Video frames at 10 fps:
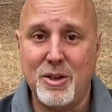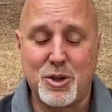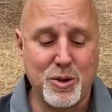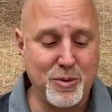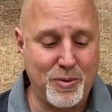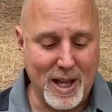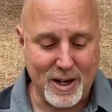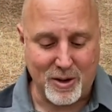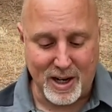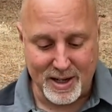true flat
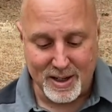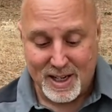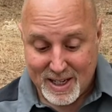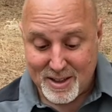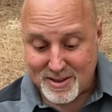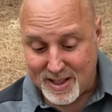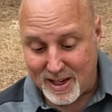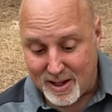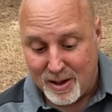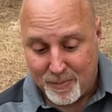grind is that